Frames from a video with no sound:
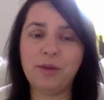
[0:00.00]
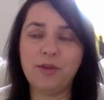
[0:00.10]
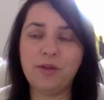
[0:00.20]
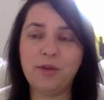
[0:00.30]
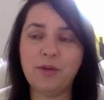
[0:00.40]

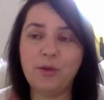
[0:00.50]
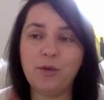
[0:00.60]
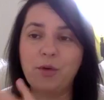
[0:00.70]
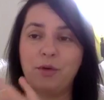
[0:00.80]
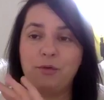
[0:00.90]
So
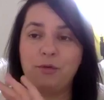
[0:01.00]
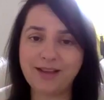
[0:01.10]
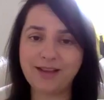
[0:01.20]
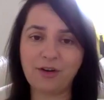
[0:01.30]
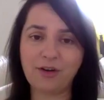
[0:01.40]
Fridays are
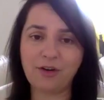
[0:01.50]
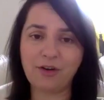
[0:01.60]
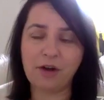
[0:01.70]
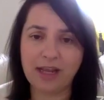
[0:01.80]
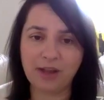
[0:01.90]
our
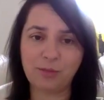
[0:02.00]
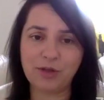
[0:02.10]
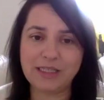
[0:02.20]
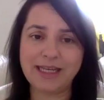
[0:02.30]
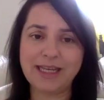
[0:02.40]
expert
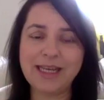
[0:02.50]
day.